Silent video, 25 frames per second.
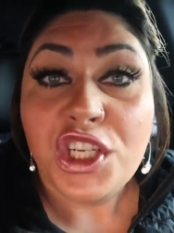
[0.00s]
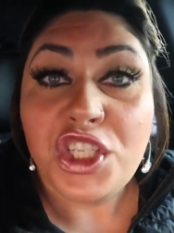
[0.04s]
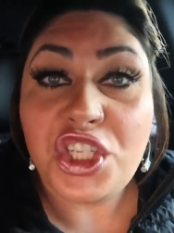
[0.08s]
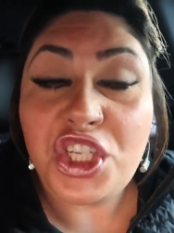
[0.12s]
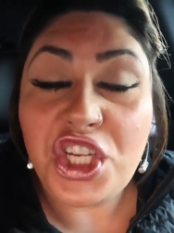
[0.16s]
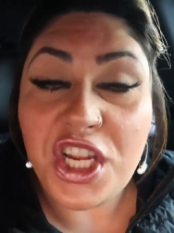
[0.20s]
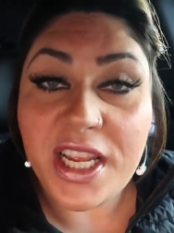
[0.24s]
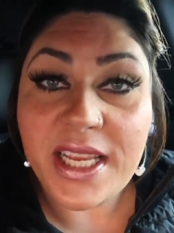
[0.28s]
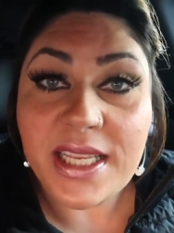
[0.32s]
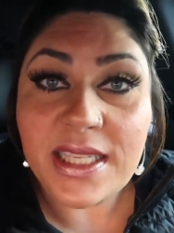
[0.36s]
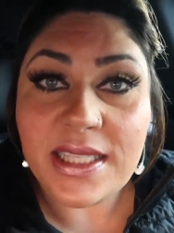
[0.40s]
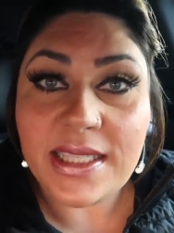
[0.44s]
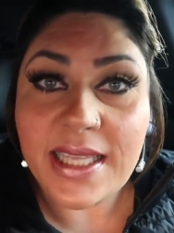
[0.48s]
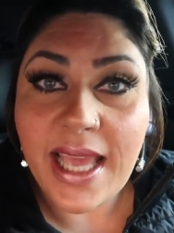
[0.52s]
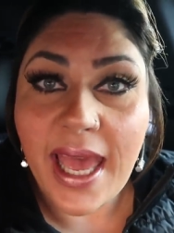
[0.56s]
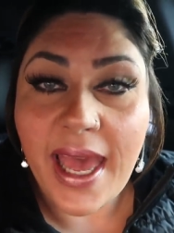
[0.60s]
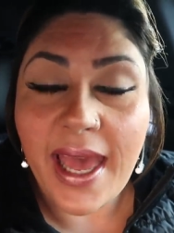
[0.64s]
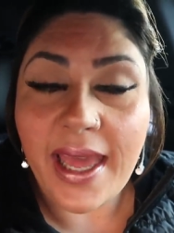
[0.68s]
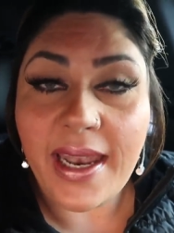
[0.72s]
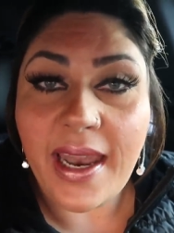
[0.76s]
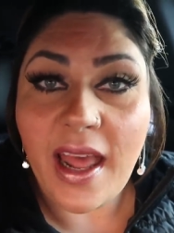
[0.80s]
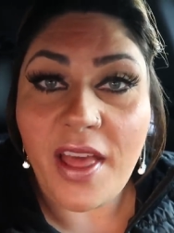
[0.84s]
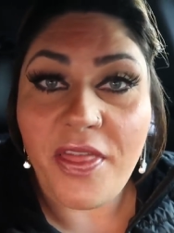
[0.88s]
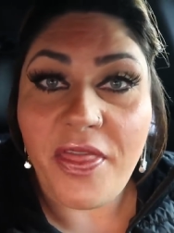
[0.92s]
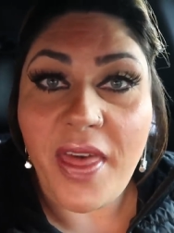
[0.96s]
She
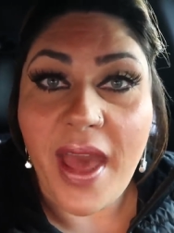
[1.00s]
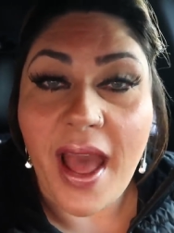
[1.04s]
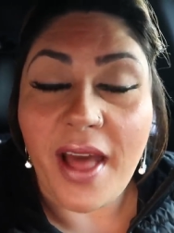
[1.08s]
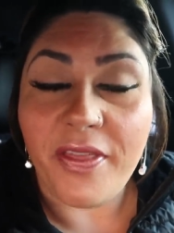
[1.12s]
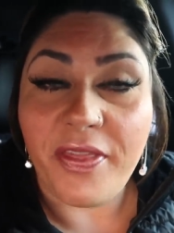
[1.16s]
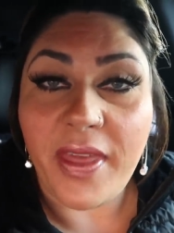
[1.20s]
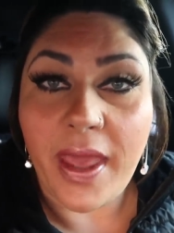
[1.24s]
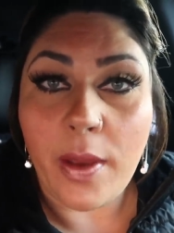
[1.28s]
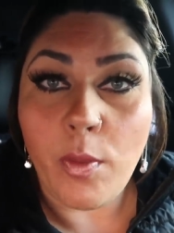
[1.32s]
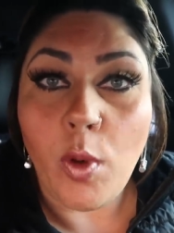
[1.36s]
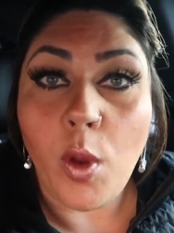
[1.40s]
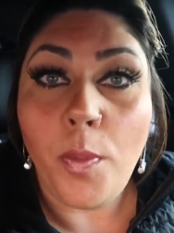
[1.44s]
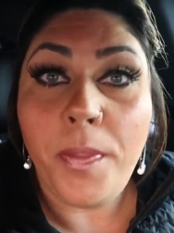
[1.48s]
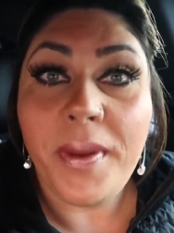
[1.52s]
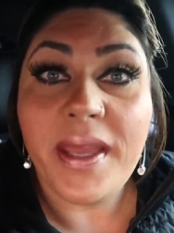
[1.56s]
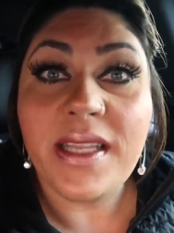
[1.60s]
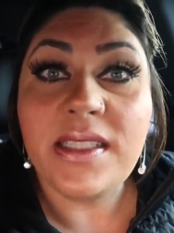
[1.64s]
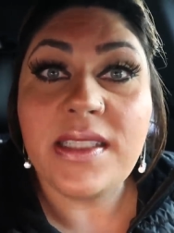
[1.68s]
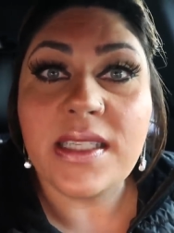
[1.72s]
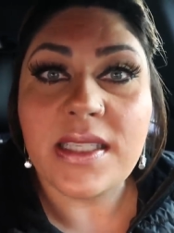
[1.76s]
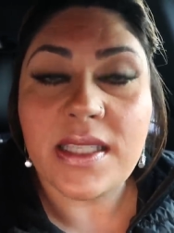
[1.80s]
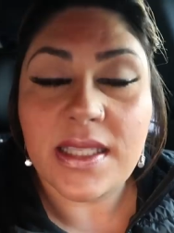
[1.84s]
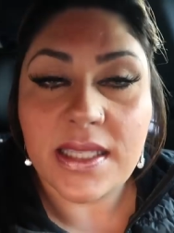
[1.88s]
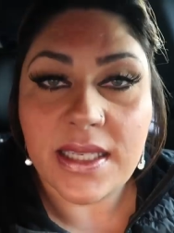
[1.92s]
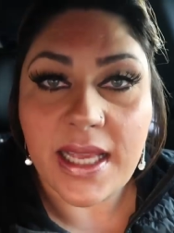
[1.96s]
said that they will
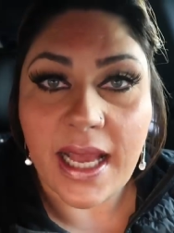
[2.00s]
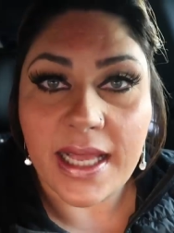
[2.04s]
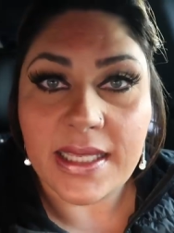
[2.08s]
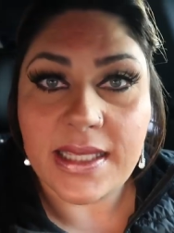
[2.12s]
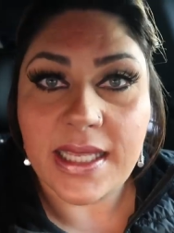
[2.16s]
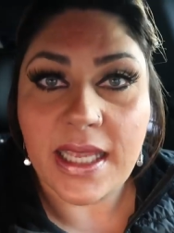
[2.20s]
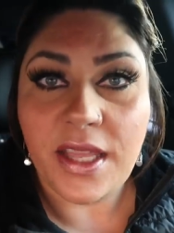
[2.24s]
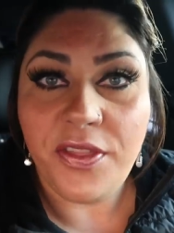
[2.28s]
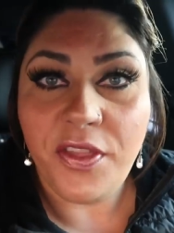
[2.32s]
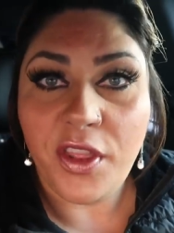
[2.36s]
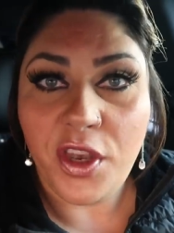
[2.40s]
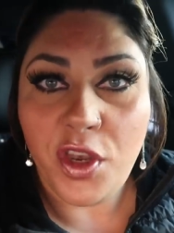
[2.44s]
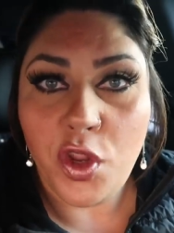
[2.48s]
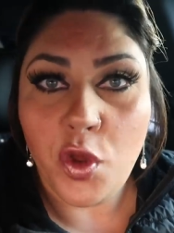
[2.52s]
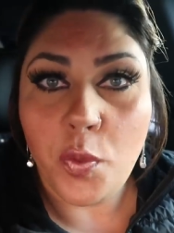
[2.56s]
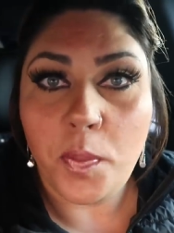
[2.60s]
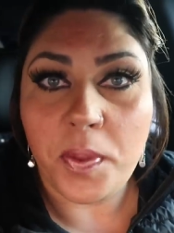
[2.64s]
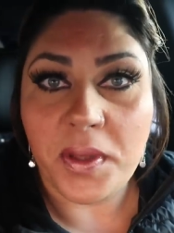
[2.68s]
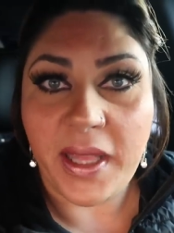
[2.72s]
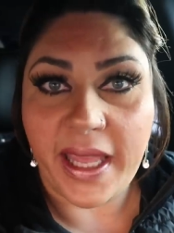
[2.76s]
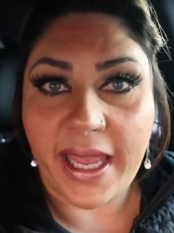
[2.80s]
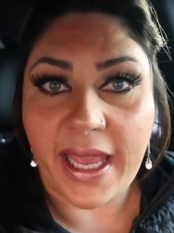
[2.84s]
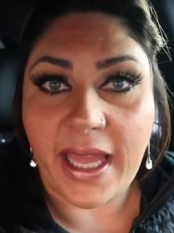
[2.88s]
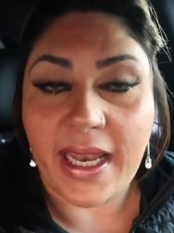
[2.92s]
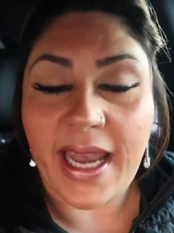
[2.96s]
be discussing the new
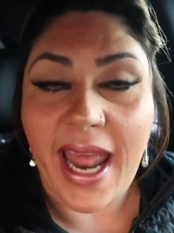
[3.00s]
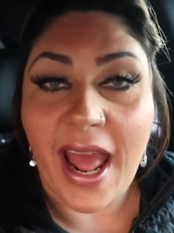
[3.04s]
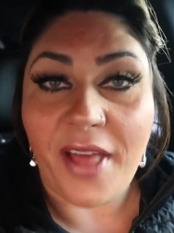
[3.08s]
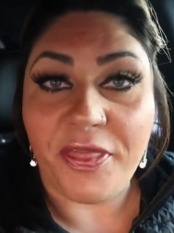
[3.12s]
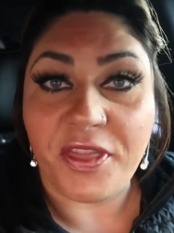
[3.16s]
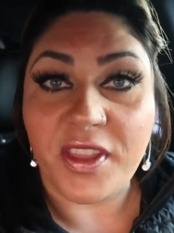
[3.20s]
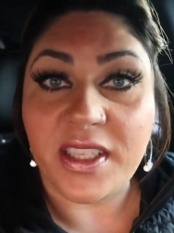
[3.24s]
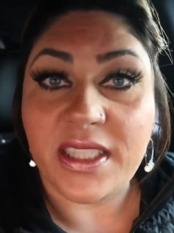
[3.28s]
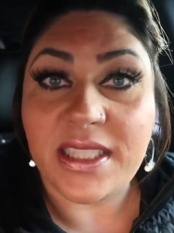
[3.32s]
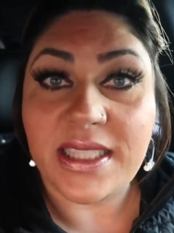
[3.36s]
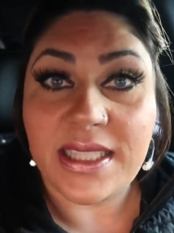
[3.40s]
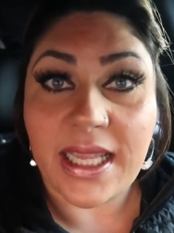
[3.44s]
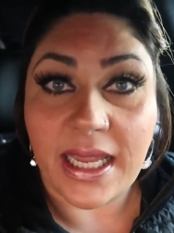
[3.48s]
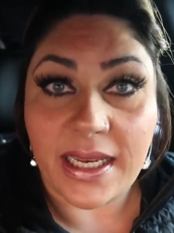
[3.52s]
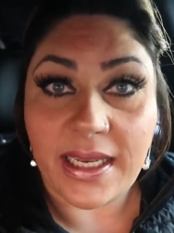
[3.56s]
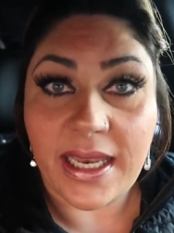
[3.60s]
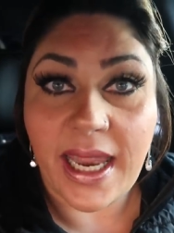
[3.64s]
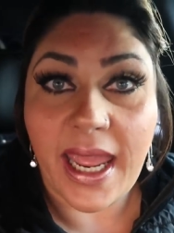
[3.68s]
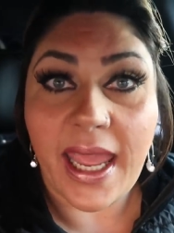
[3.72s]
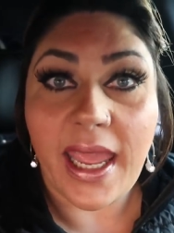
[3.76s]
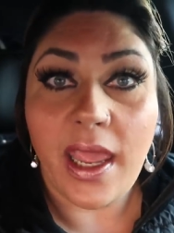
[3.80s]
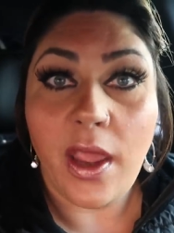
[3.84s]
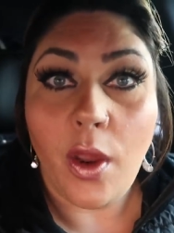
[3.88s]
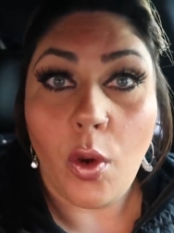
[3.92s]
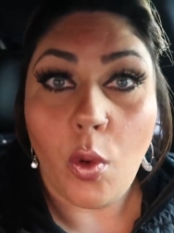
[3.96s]
plan at the
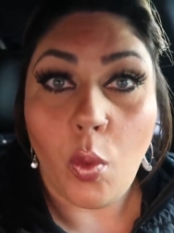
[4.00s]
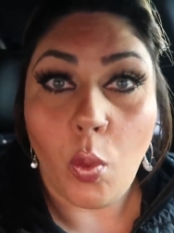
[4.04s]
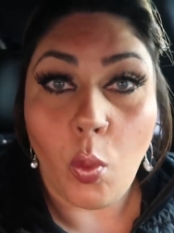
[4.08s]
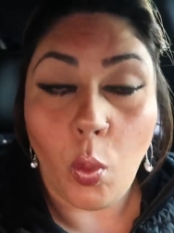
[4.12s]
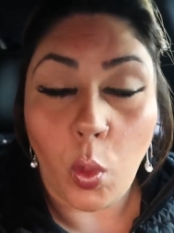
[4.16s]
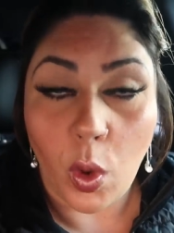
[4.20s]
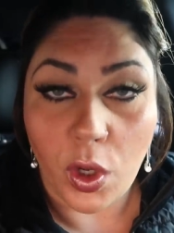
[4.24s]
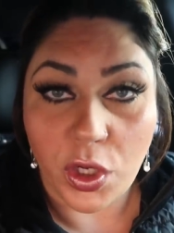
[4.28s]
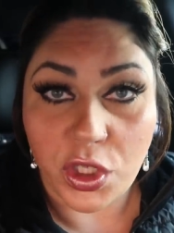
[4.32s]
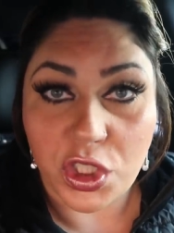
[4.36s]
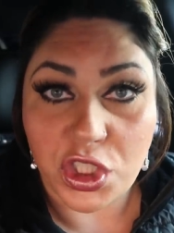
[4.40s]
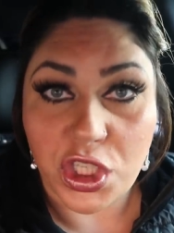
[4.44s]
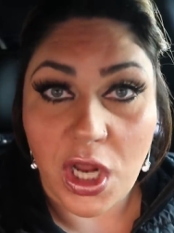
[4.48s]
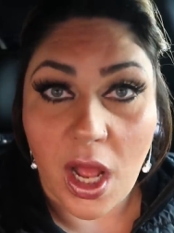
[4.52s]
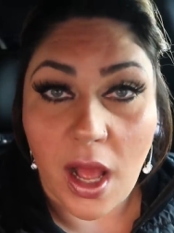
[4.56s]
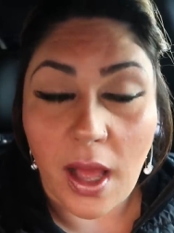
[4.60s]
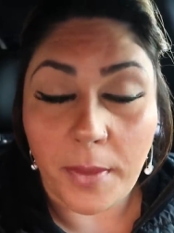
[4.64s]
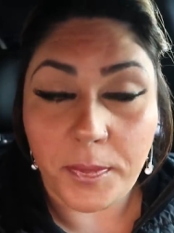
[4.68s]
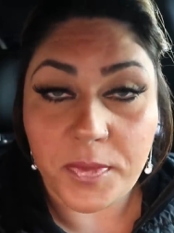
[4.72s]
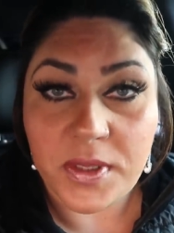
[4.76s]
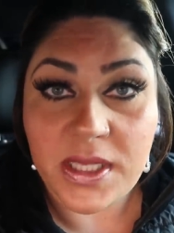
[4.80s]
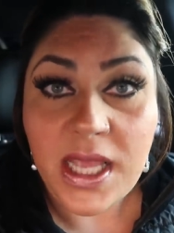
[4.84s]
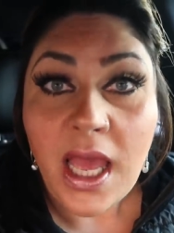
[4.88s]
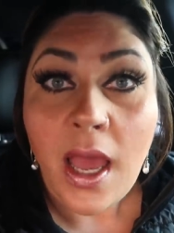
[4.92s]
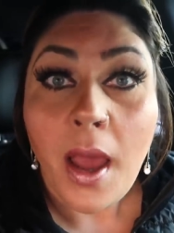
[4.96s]
Sunday
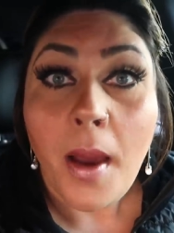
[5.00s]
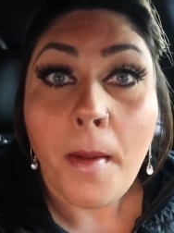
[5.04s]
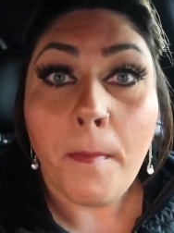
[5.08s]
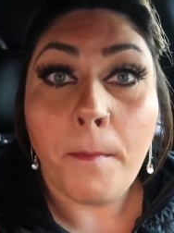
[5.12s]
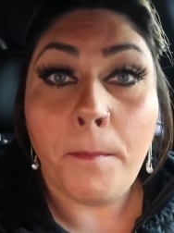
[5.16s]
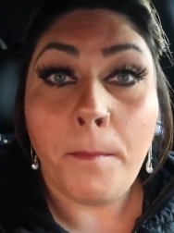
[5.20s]
workshops,